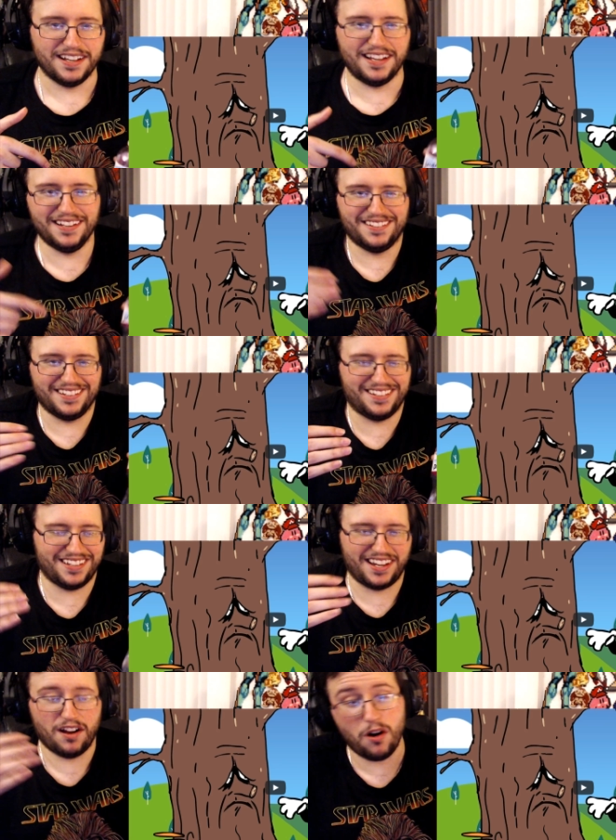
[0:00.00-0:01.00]
It's just
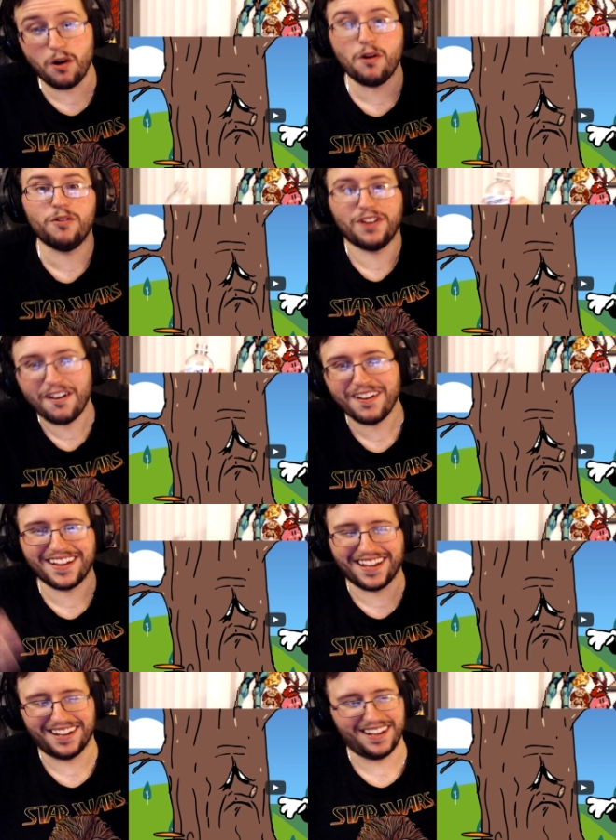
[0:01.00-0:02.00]
like, oh, now I
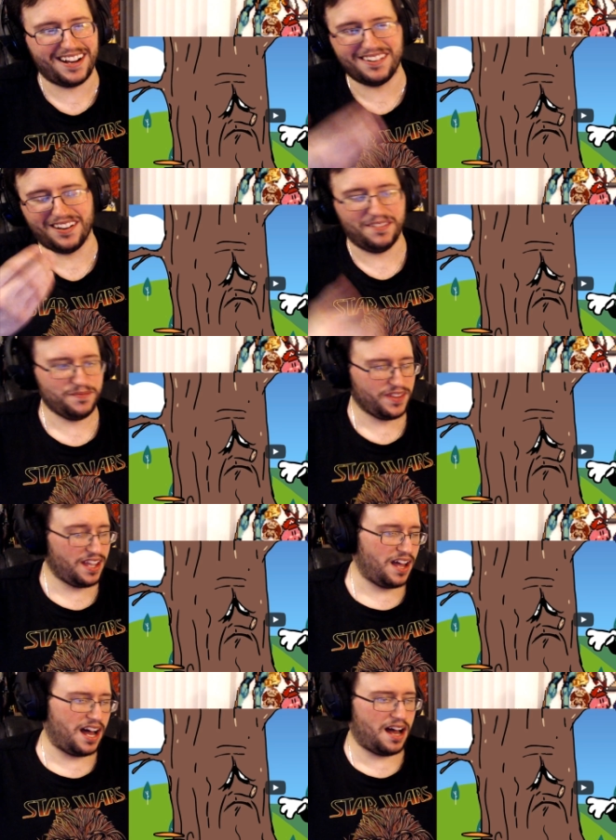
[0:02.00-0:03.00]
get it. I don't know.
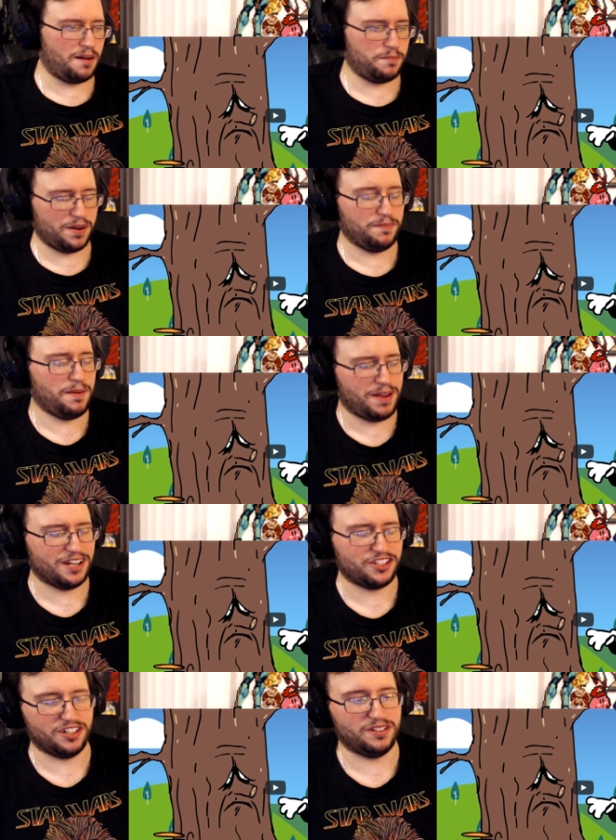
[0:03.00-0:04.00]
Um, but maybe I
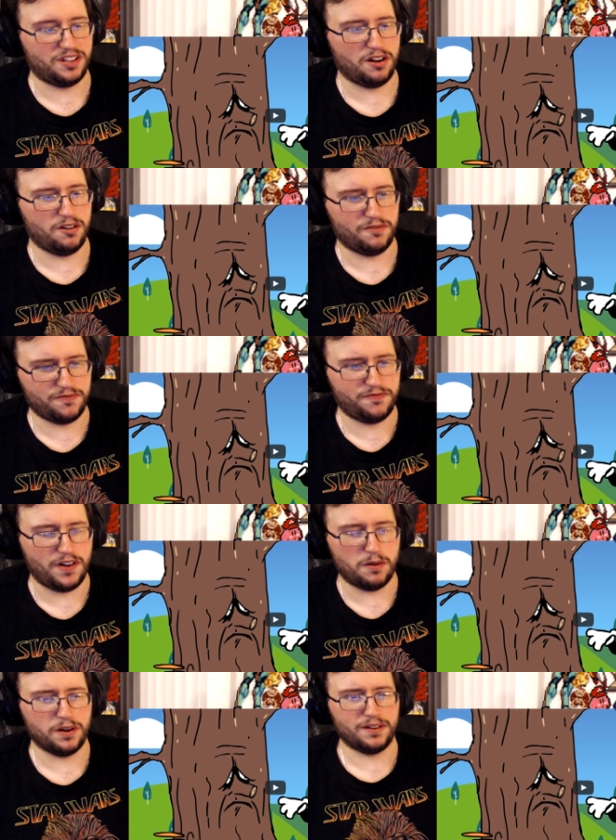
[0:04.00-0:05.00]
should go
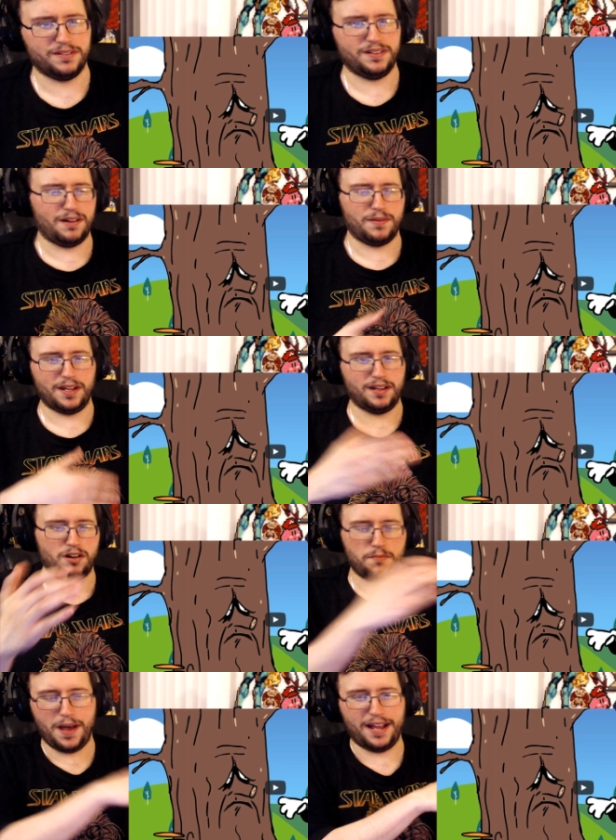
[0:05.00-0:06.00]
forward. I mean,
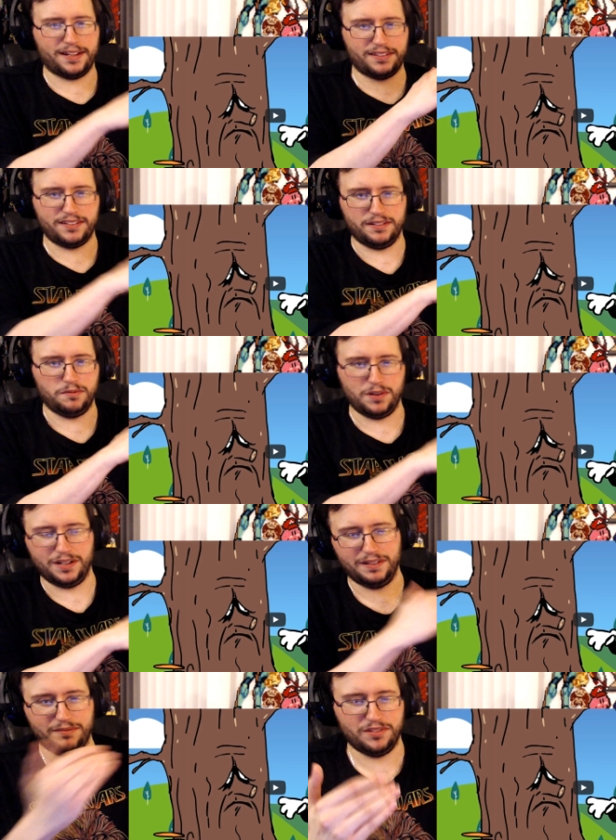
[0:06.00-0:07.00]
go back to when
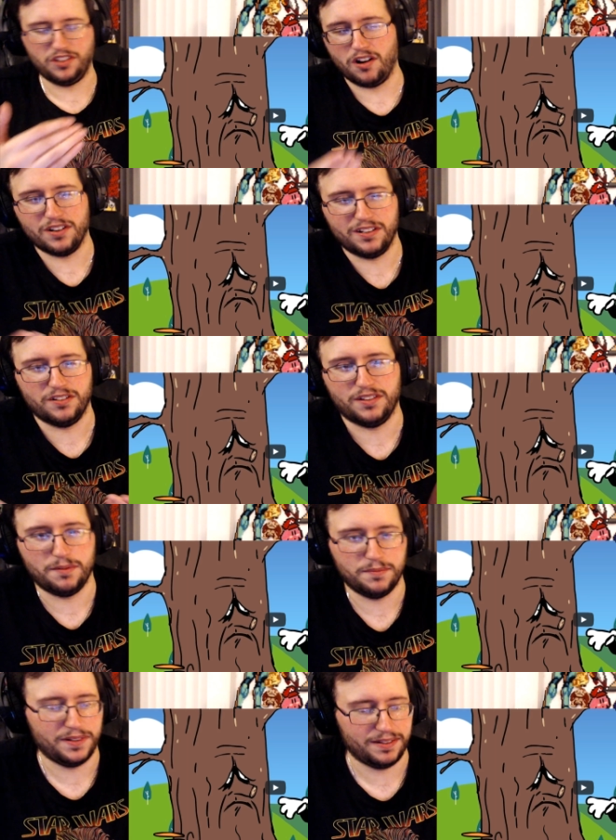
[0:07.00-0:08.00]
it started or
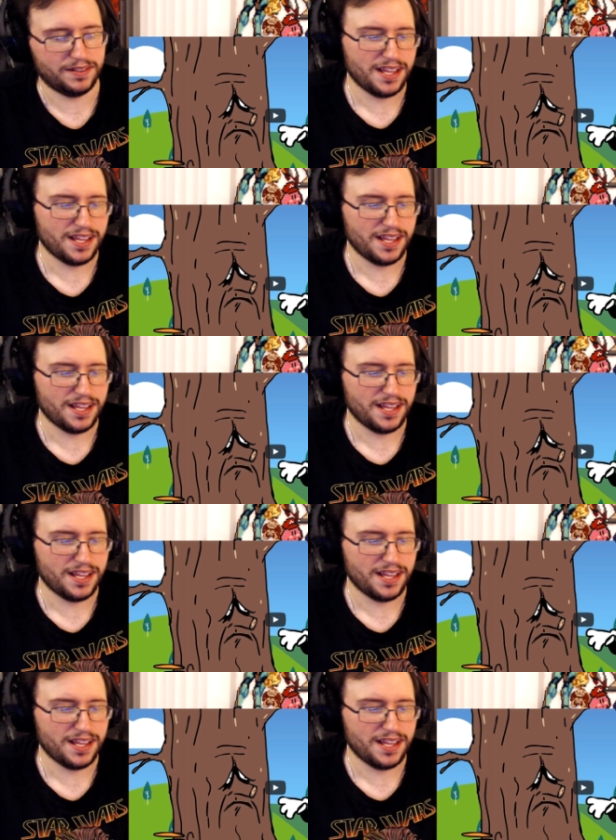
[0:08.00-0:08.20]
something. Eh,